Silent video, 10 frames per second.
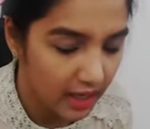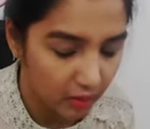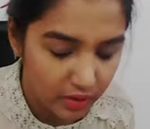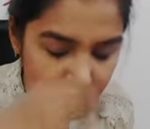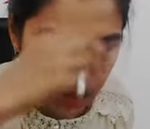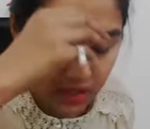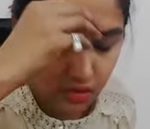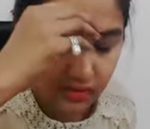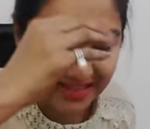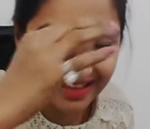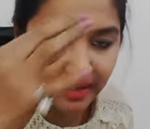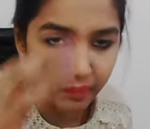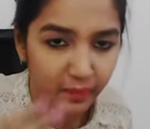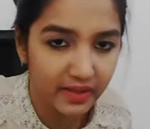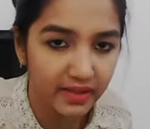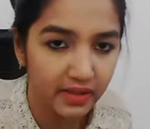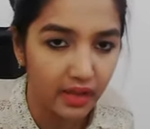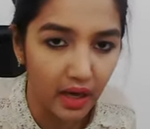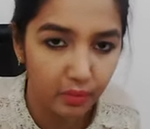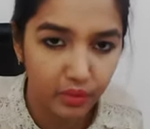I want to say you're scripting
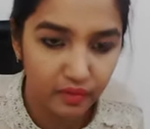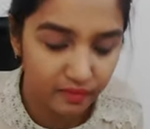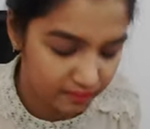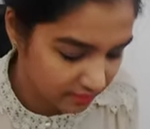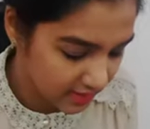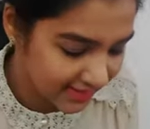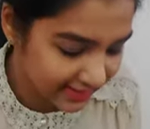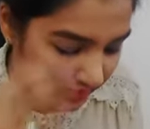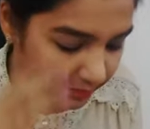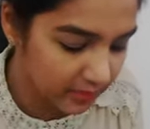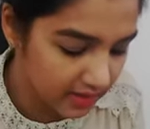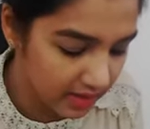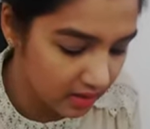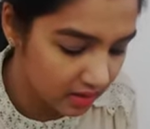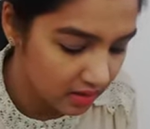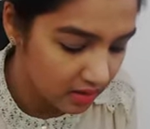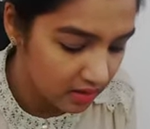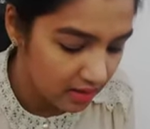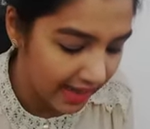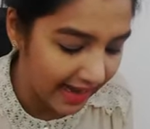it up. Scripting
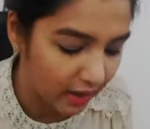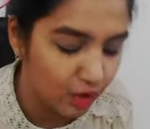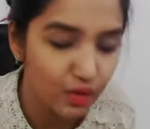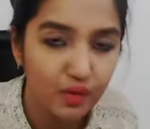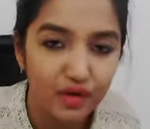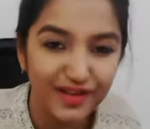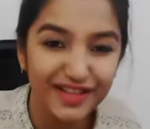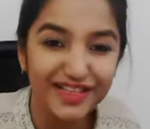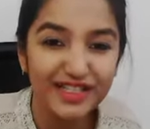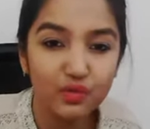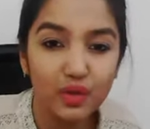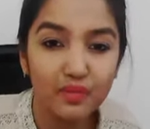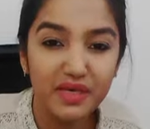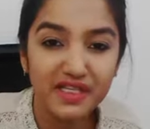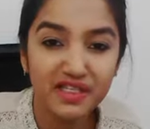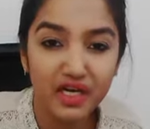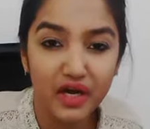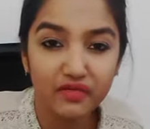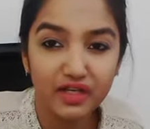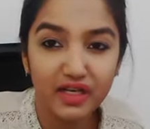how this will be
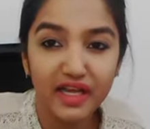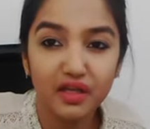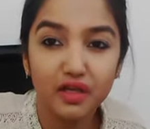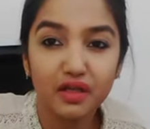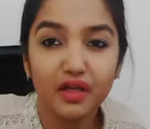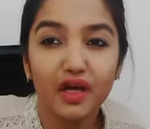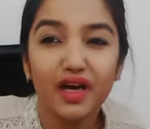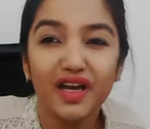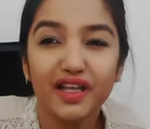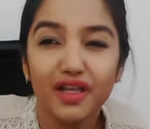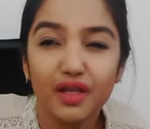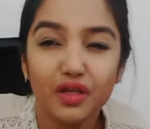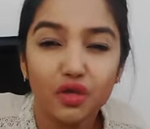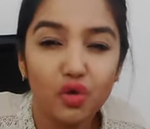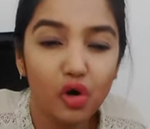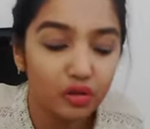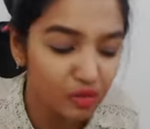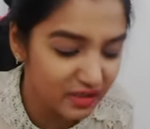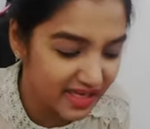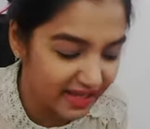served. Like, you know, you
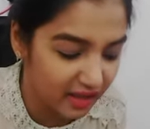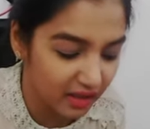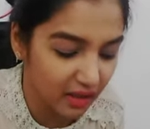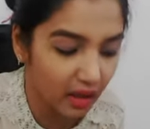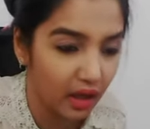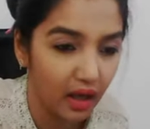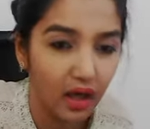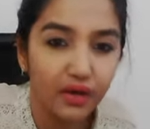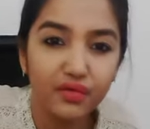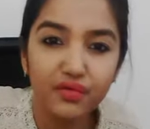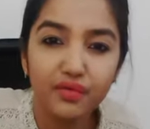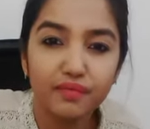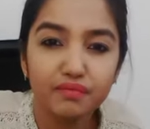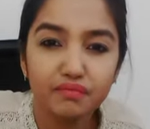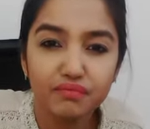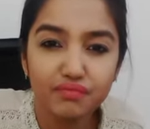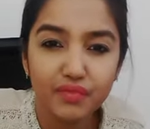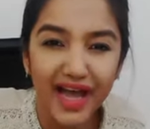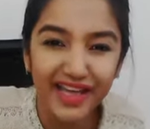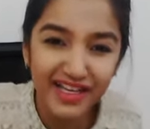almost like...
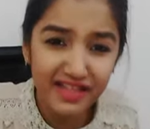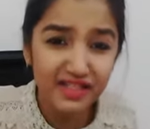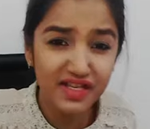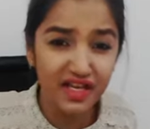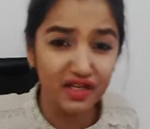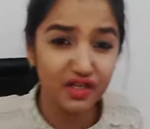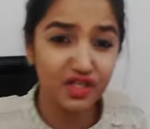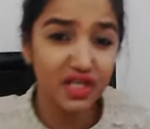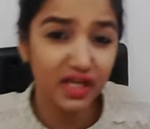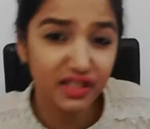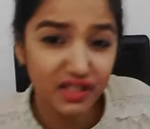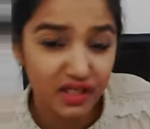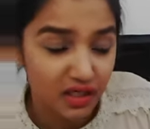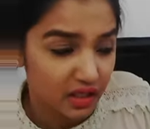I get this energy that...